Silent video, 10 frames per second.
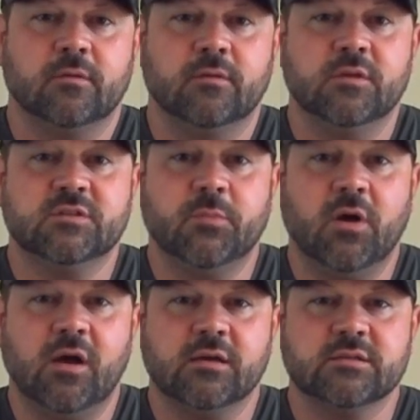This
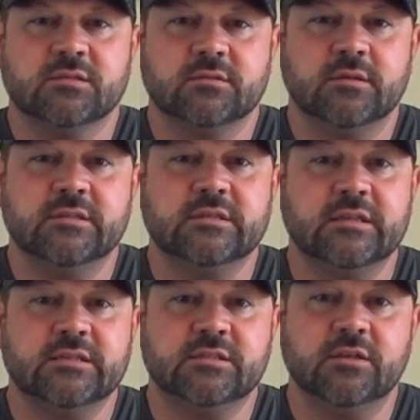box is
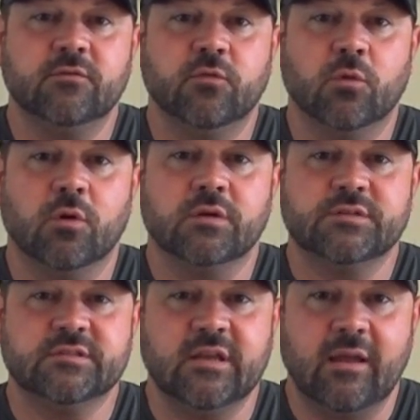listed for
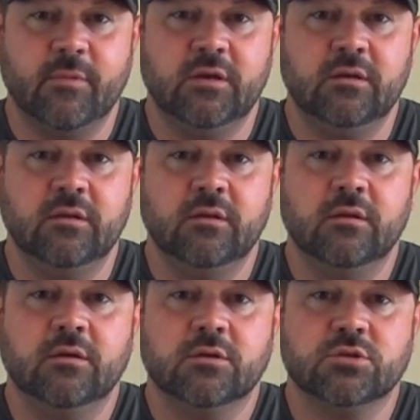salmon,
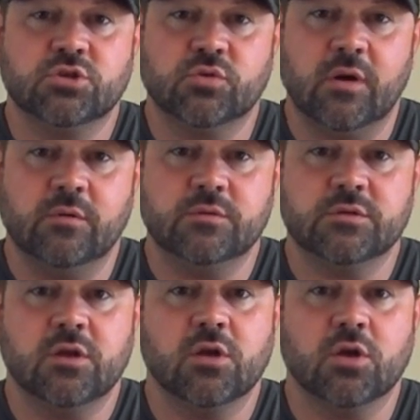trout,
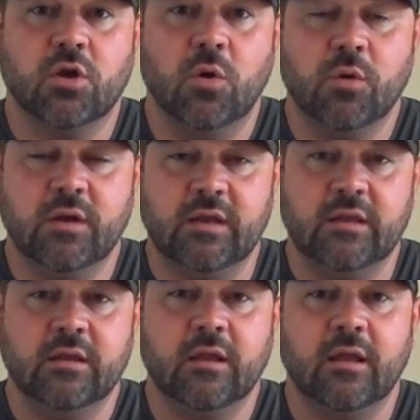
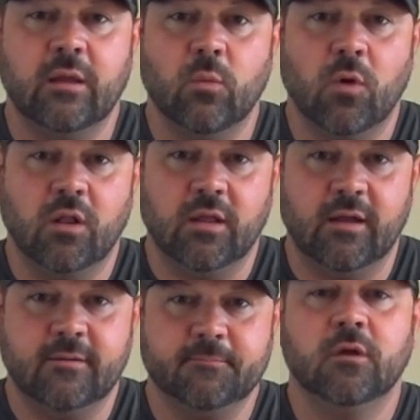kokanee, and
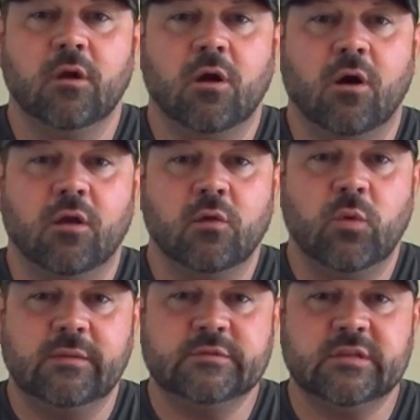walleye. On the
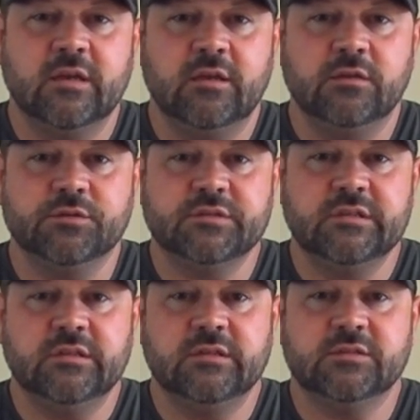website, you'll see
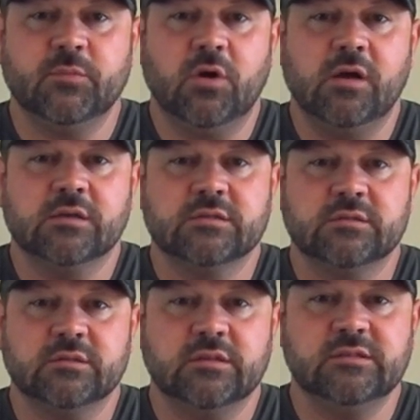that this
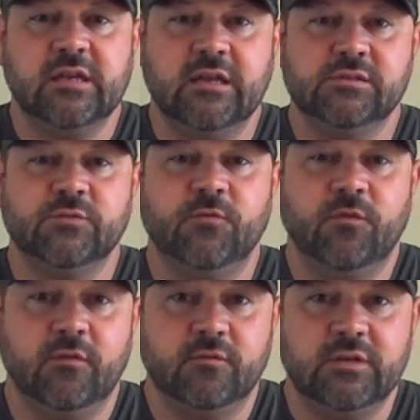box contains
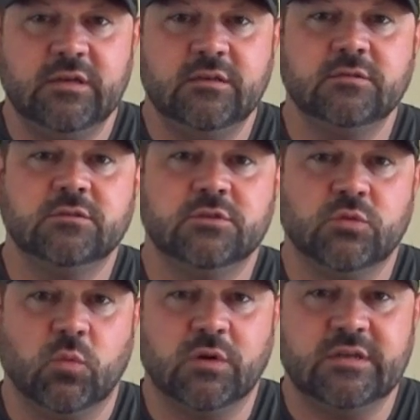15 to
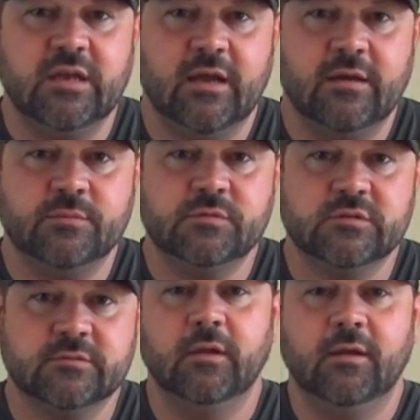20 items,